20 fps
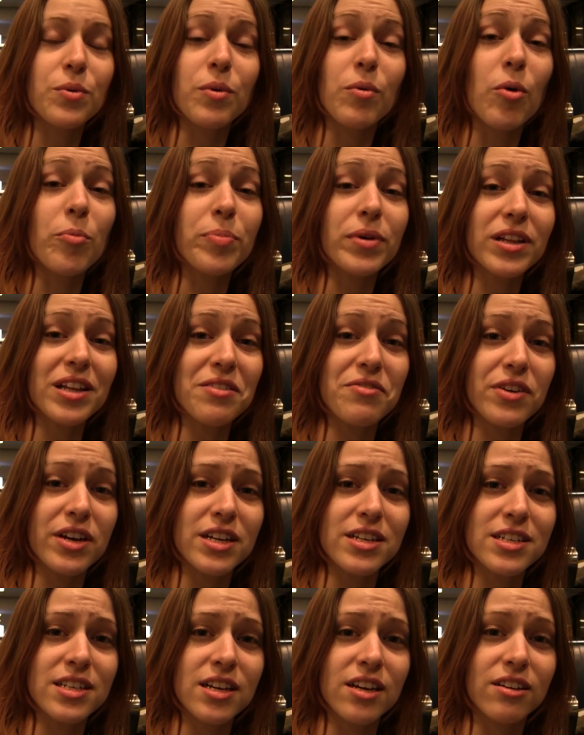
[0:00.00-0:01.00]
won't be leaving
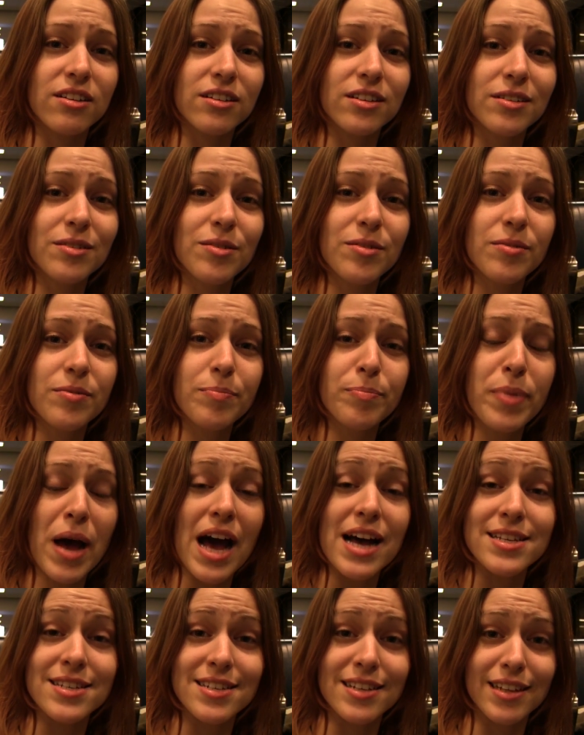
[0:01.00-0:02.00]
until
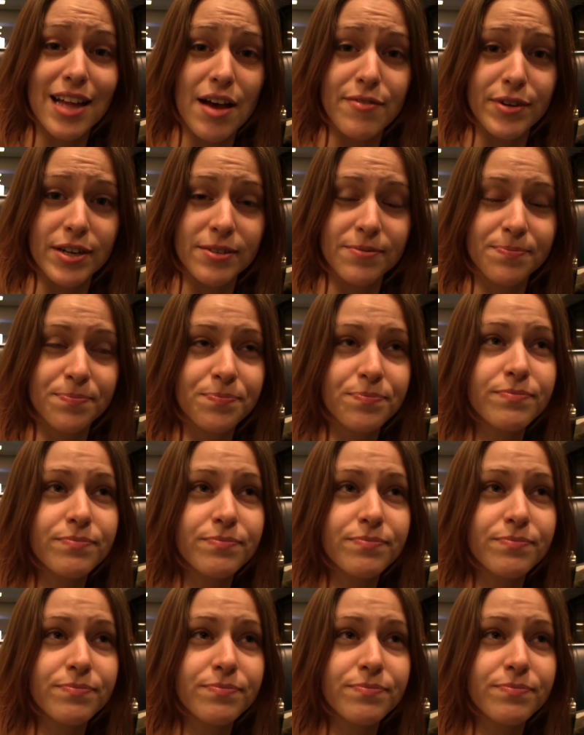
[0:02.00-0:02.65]
past 11.